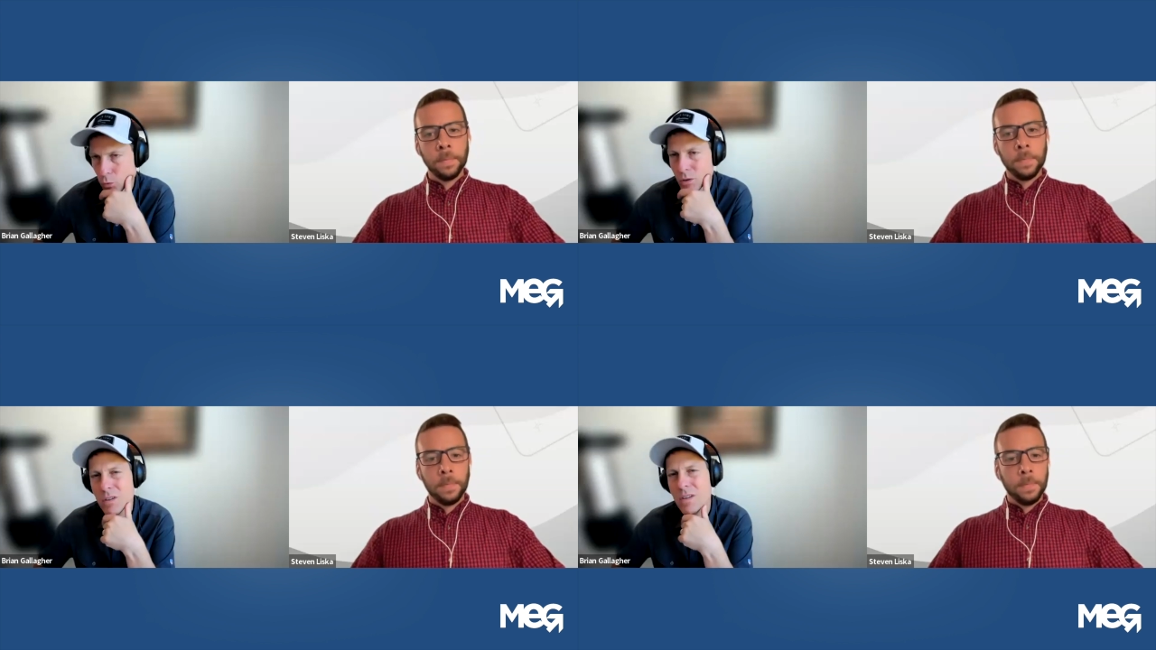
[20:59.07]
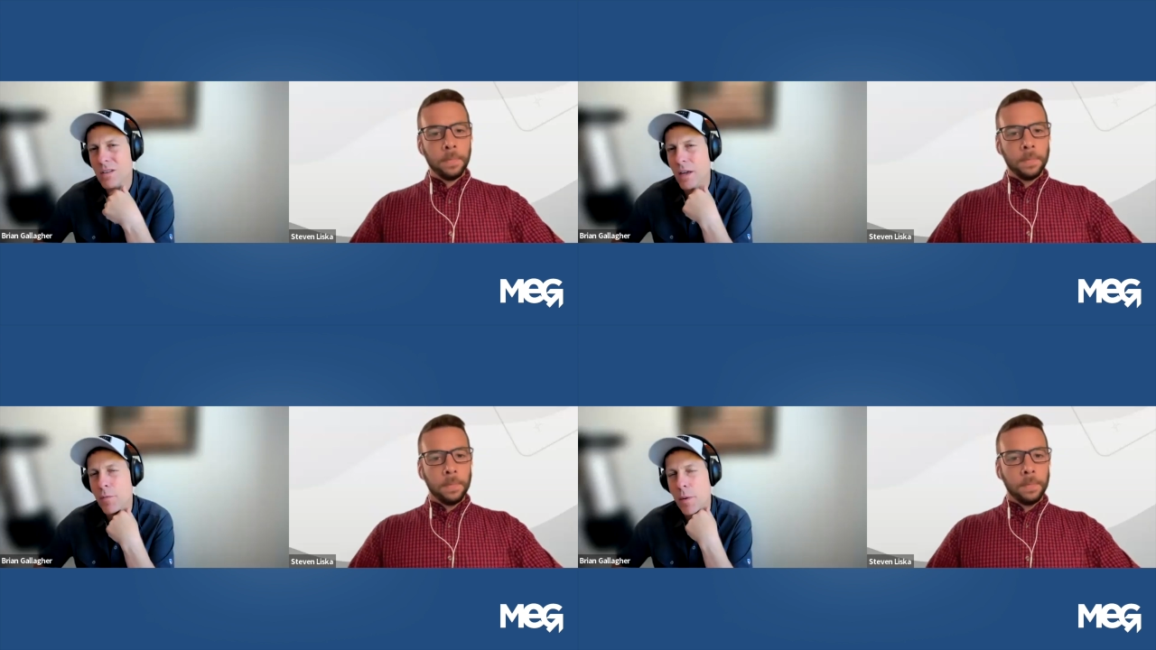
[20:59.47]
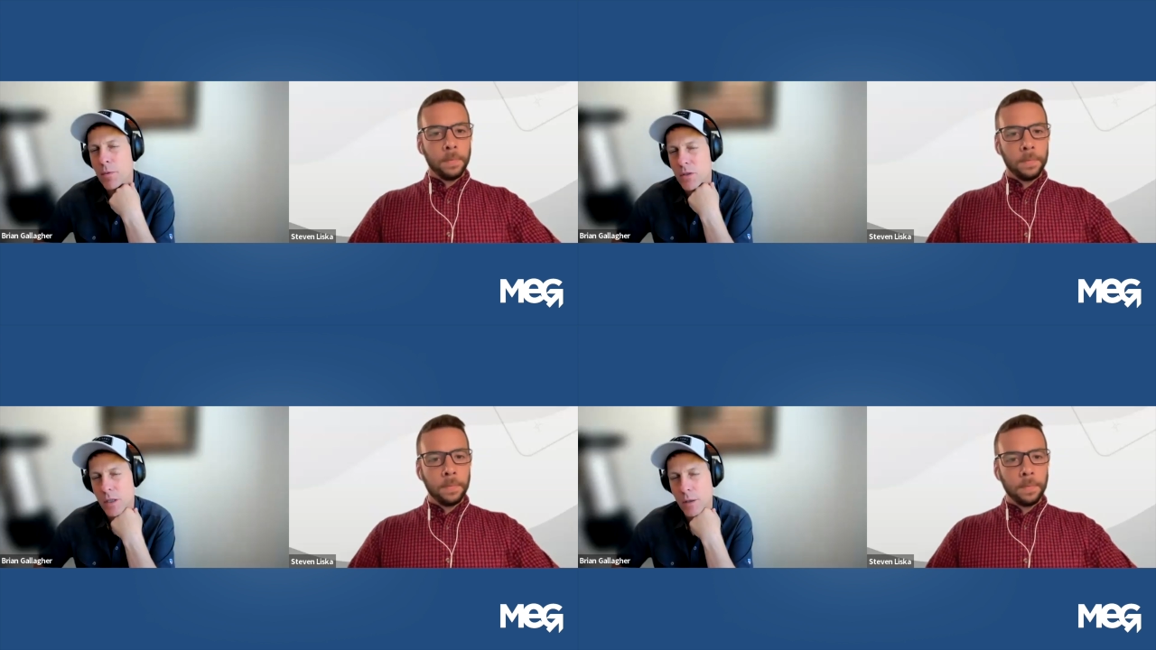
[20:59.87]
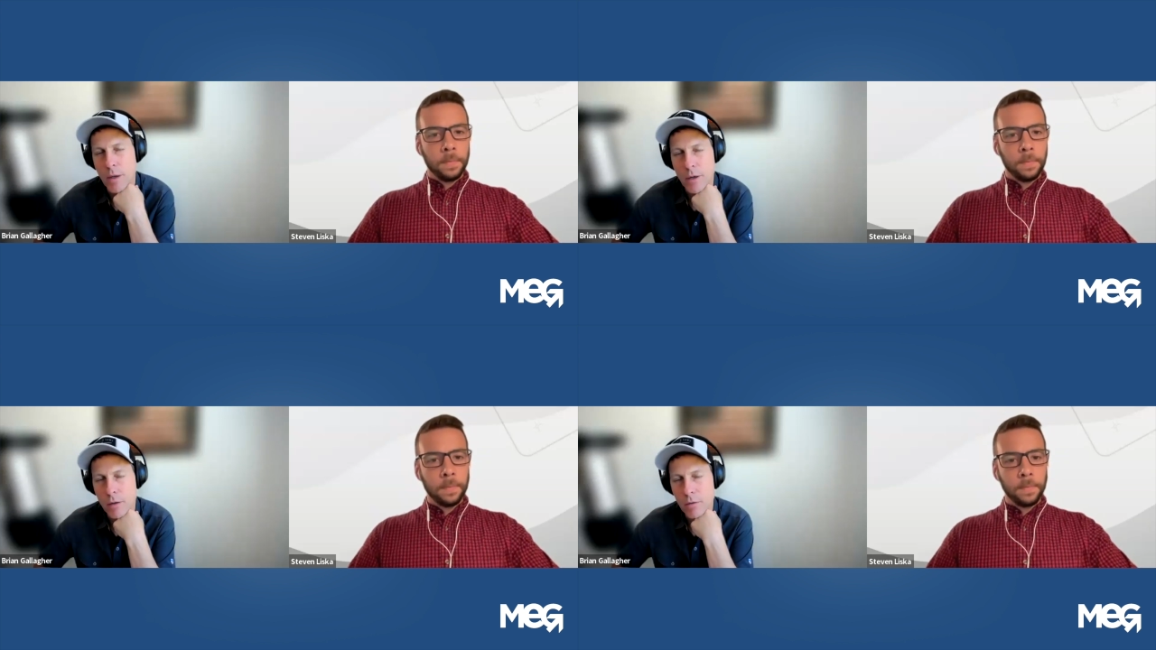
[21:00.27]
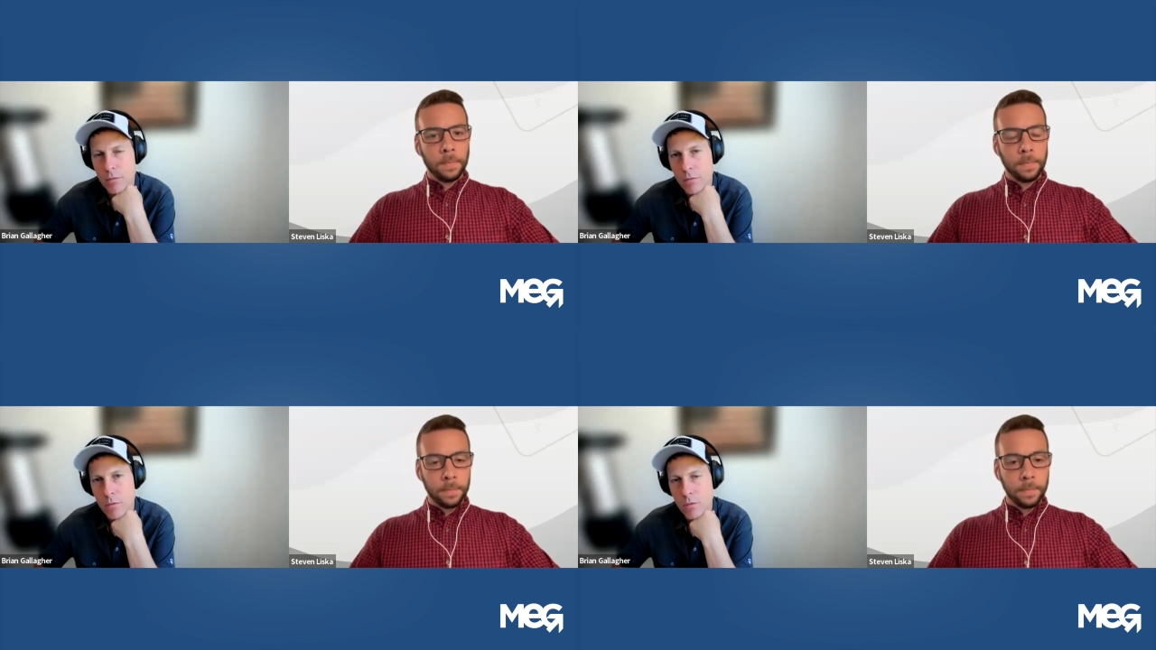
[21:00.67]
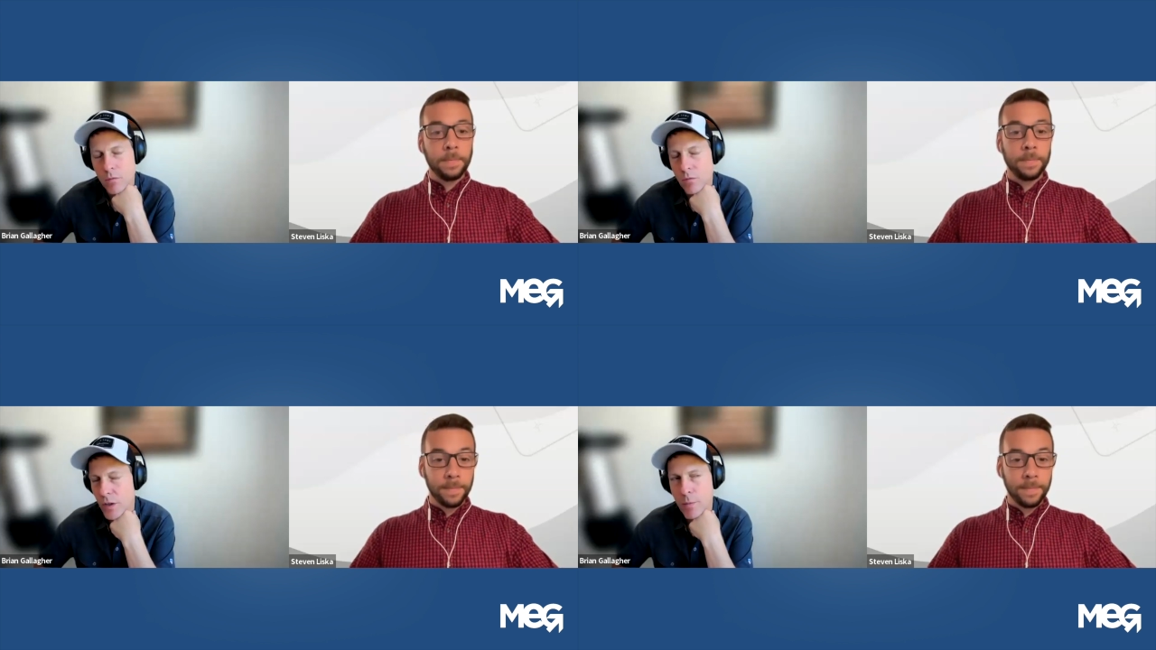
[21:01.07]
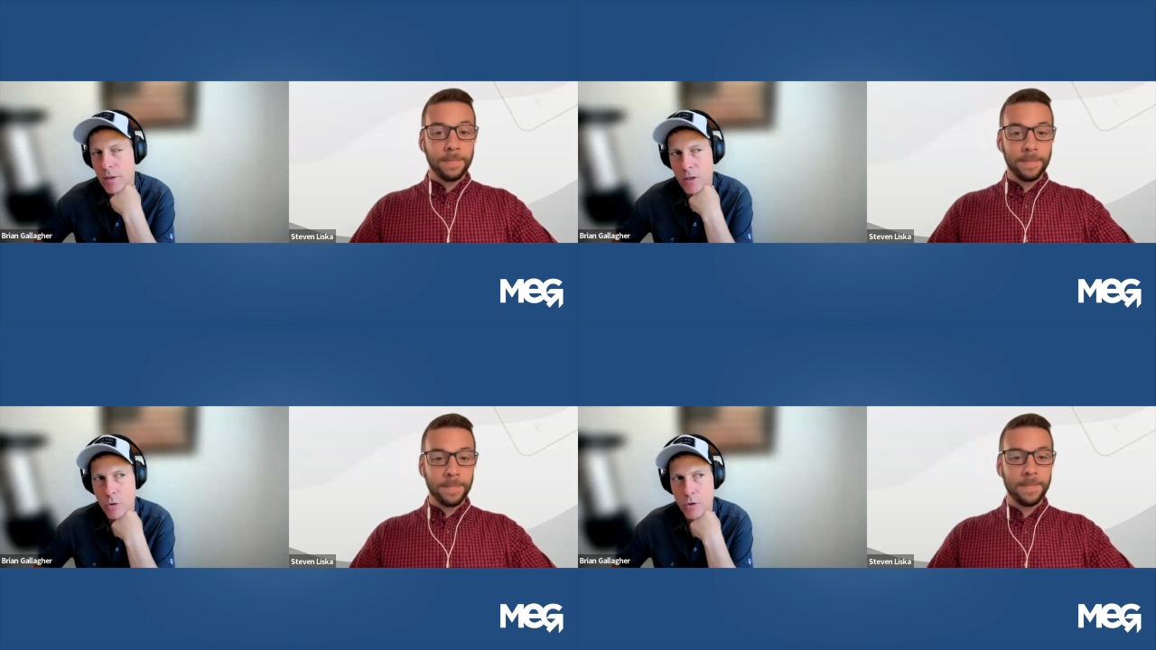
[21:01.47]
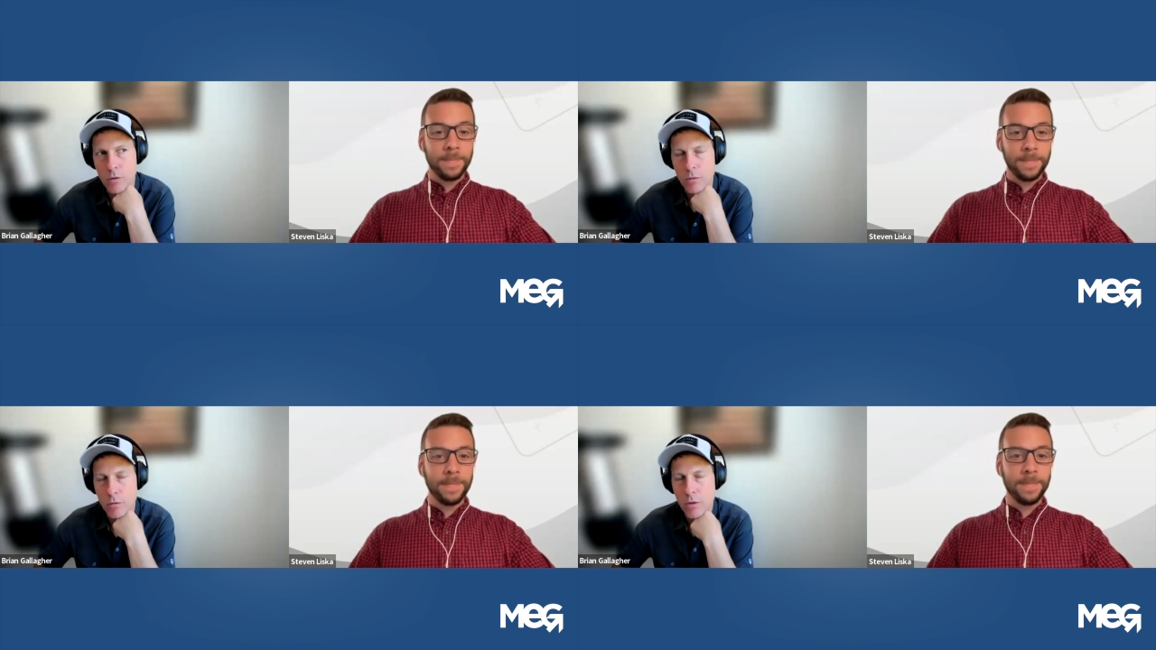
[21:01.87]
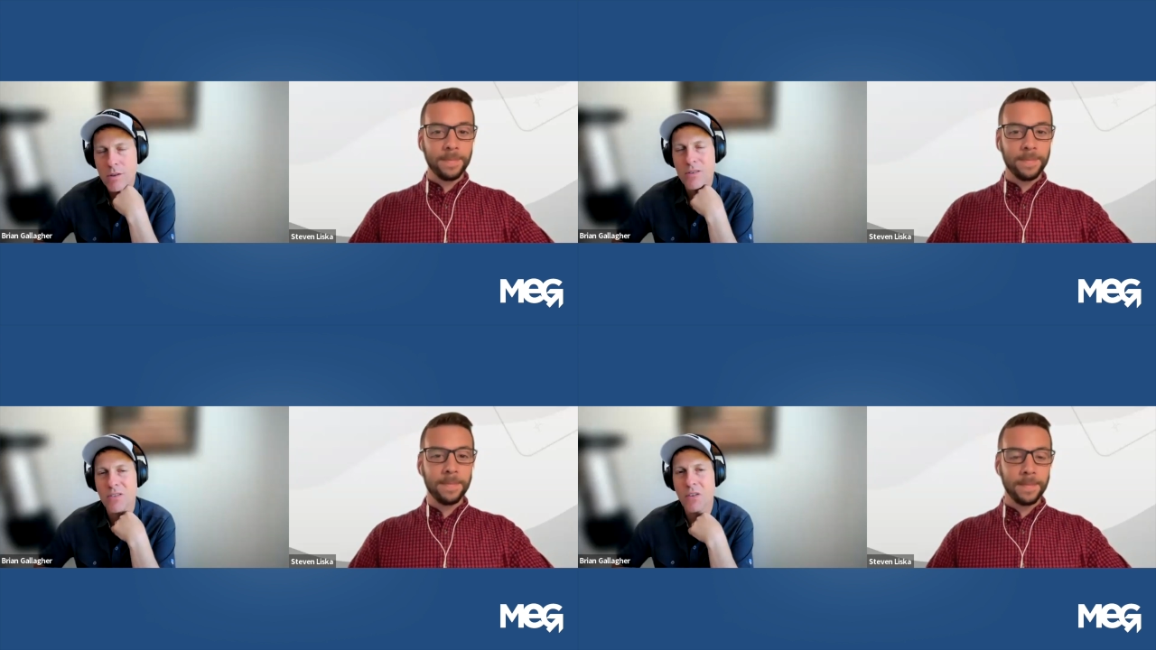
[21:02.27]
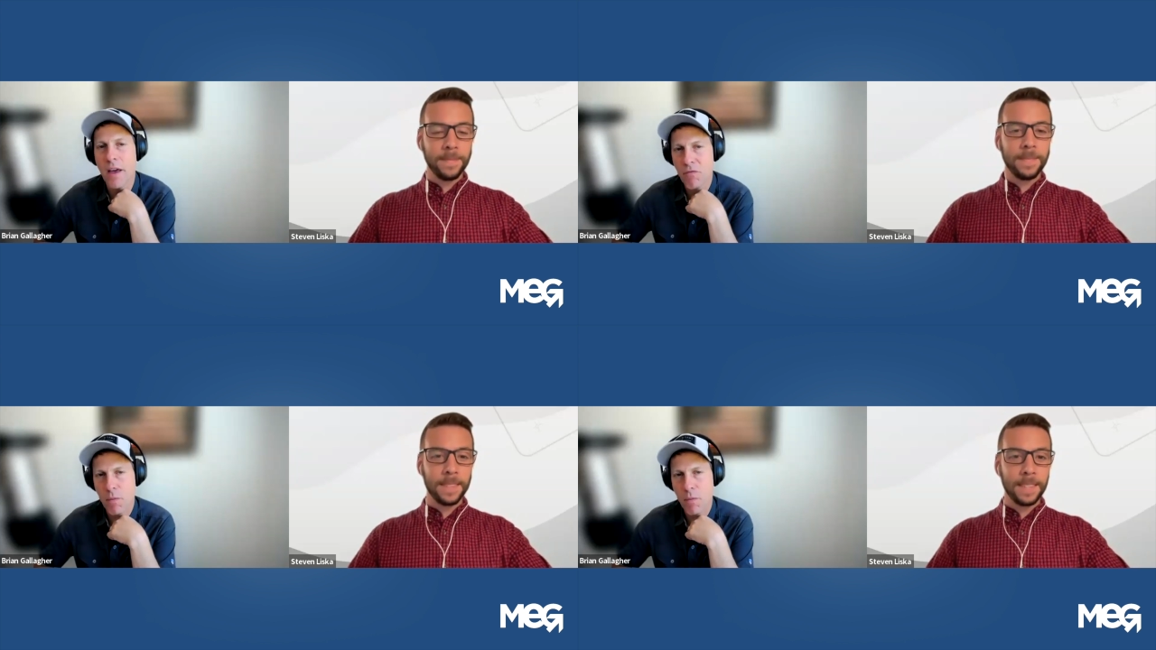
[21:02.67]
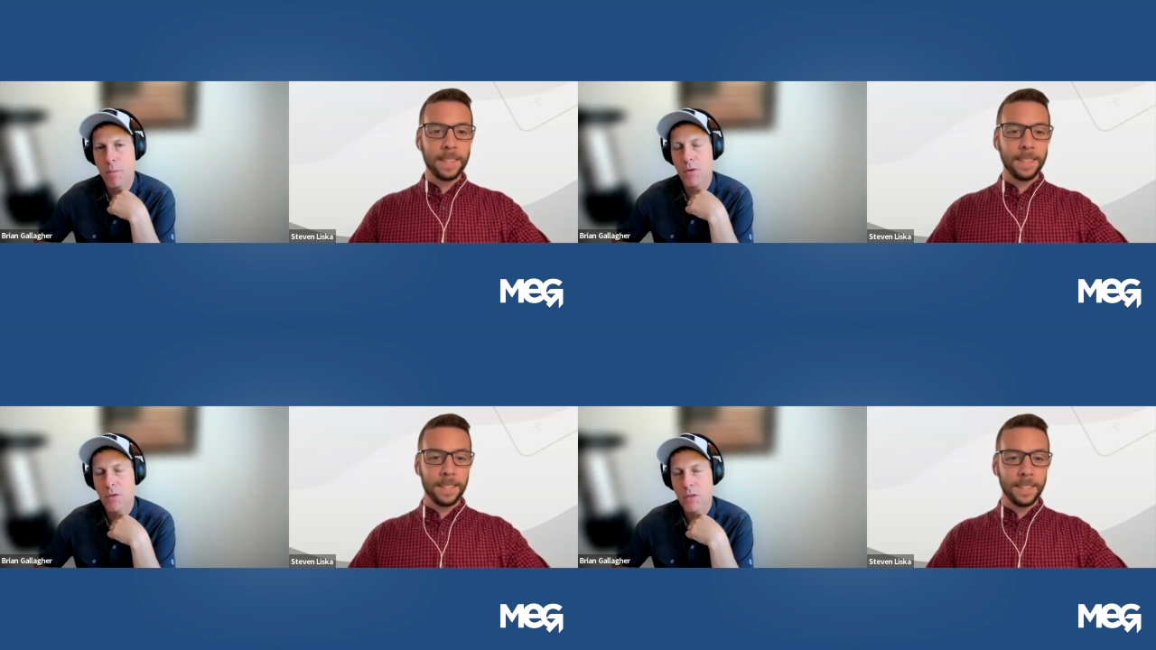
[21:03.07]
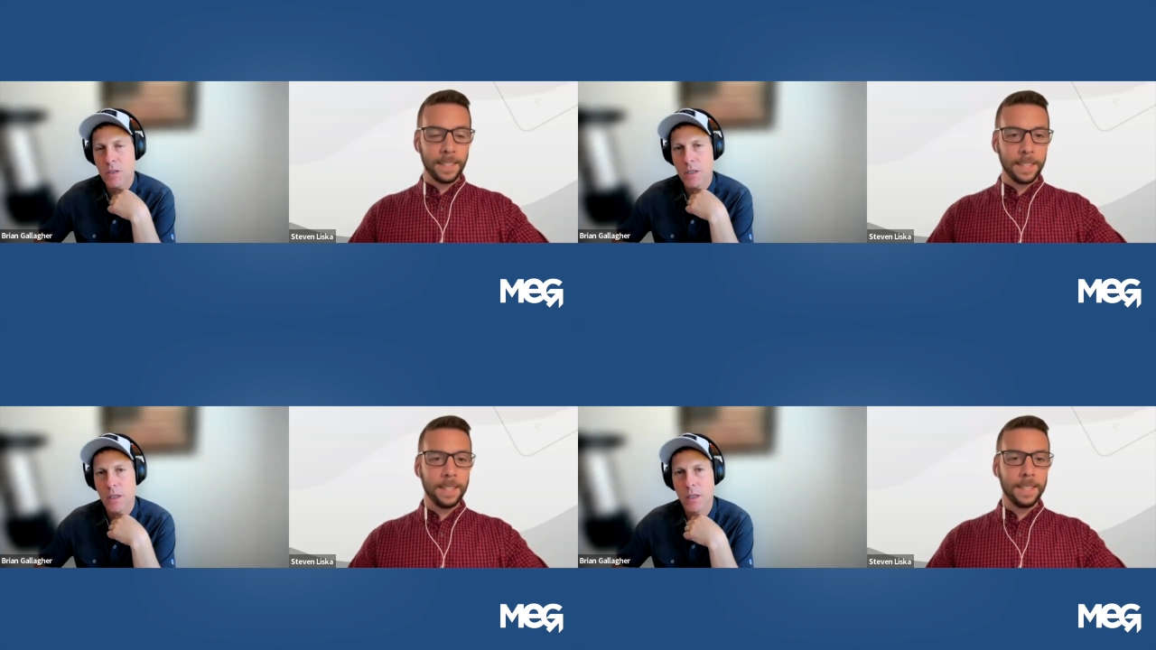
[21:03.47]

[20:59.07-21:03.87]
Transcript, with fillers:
Speaker 1: do the staff members think about it? forget about the owner. What do the staff members think?